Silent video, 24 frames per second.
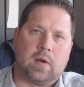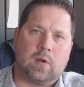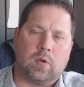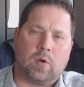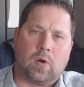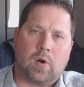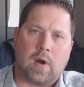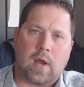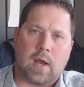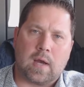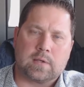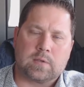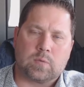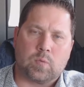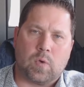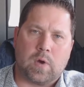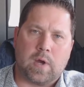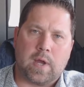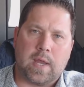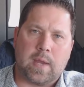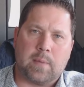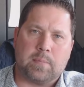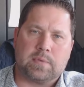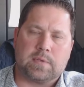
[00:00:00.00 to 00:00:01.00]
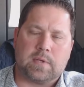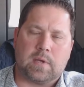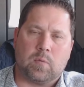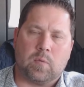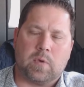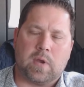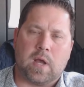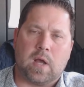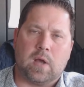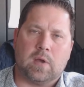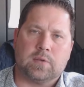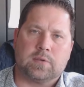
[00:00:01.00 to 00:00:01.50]
Clorox wipes, and
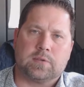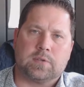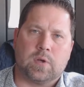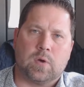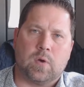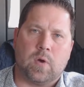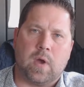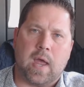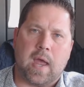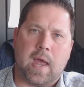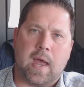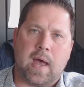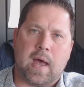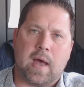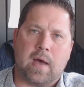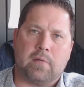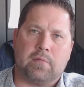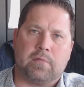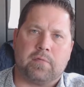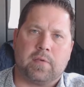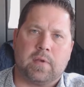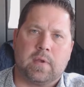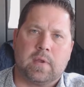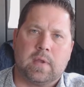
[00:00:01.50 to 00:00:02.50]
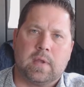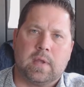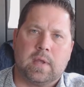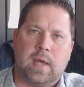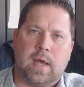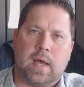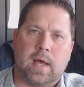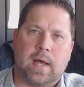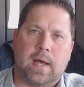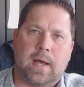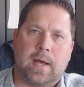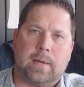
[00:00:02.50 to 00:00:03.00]
we also have
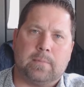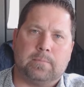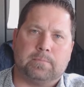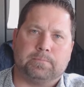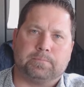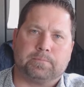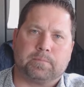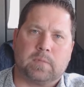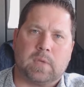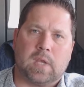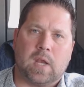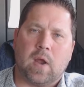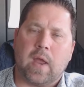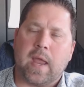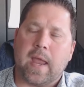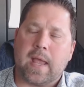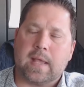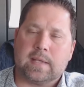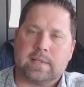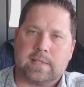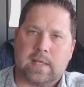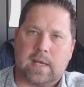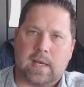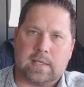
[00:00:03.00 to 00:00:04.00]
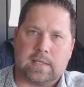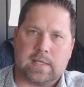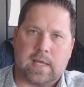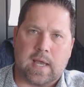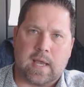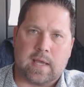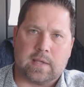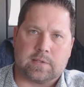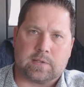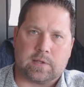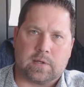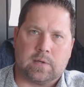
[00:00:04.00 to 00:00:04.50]
hand
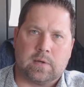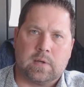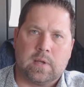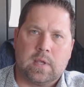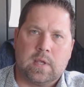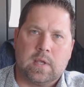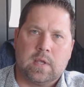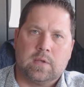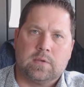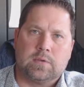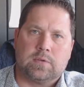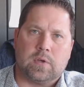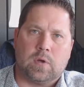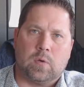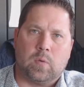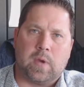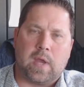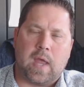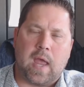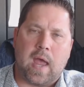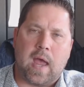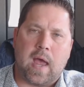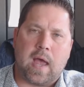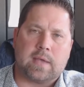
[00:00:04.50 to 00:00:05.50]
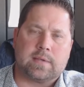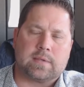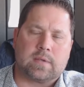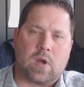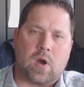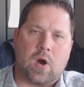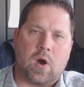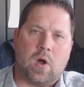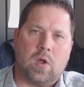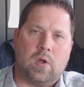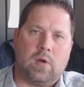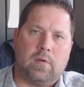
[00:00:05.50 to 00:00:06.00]
sanitizer. So we ask
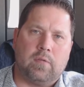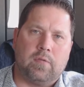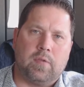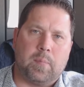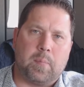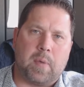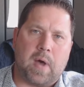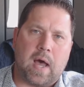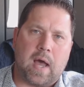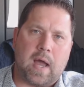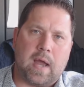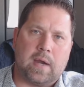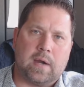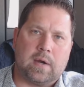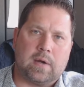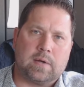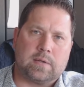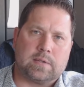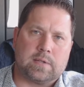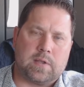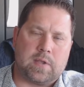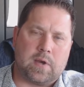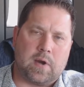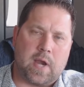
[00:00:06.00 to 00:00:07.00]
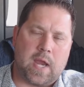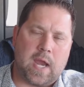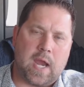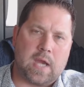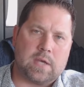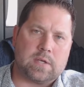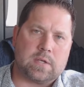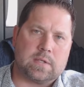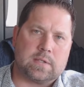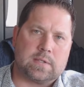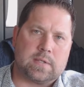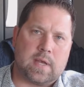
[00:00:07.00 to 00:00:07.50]
all of the buyers and their
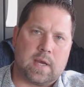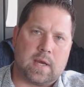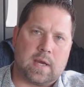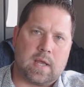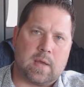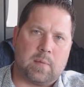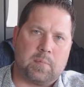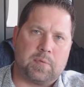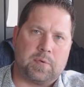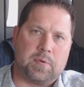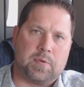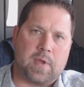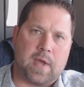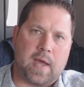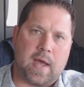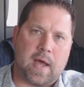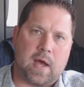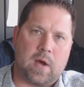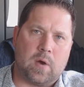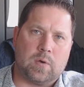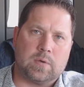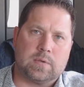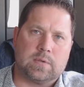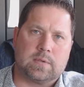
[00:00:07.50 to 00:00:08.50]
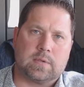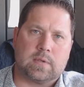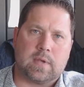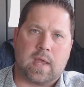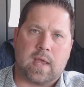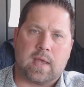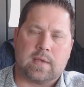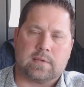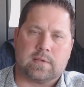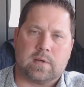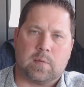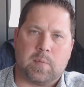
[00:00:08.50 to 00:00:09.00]
agents that come through the house,
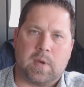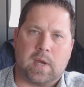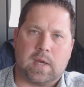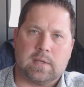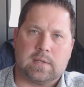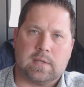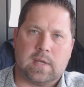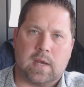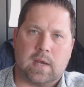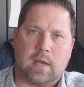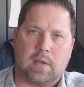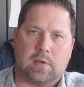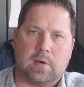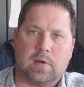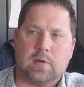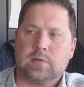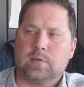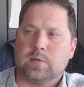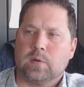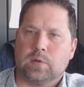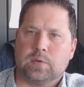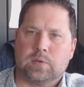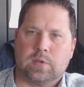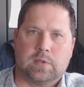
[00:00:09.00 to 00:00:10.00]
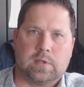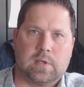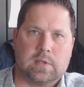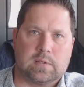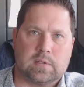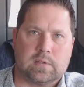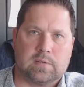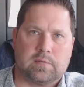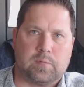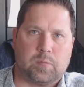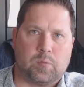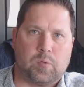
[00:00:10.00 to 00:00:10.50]
as they're maintaining their social
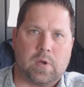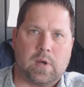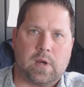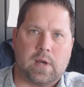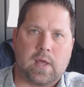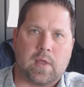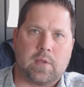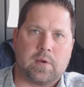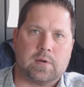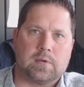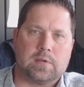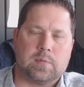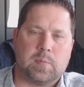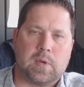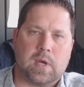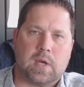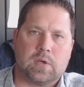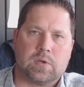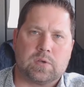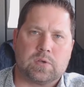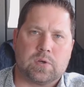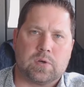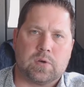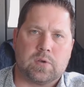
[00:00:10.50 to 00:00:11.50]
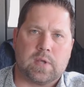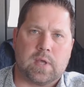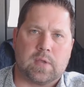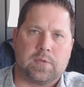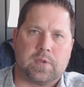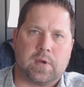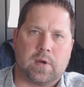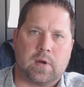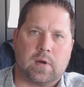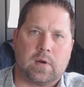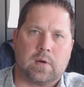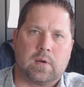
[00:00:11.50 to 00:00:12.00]
distance from one another, to make sure that
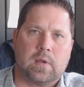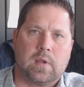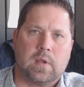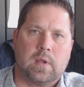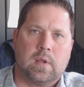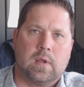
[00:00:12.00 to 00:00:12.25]
they're